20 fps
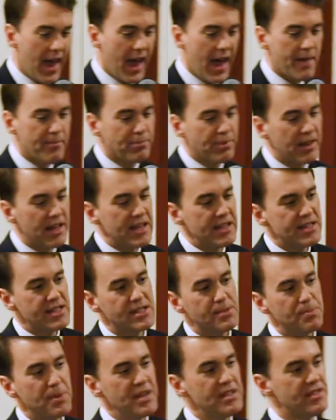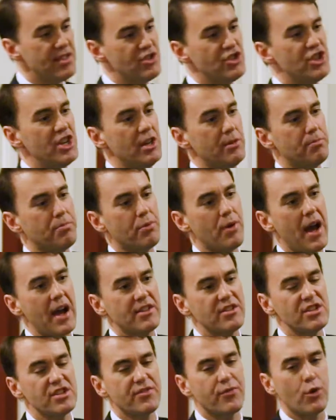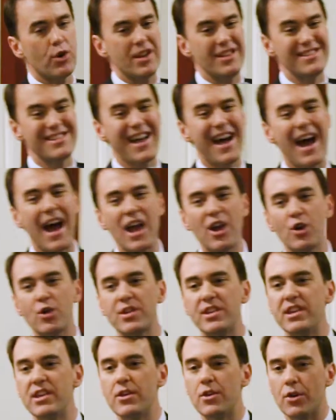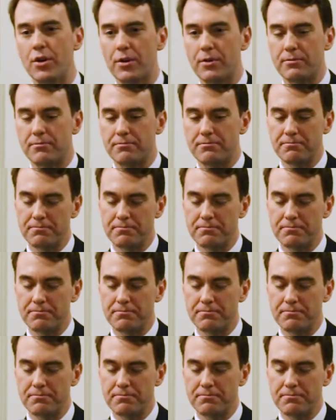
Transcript: and played this piece that she had practiced for an entire year.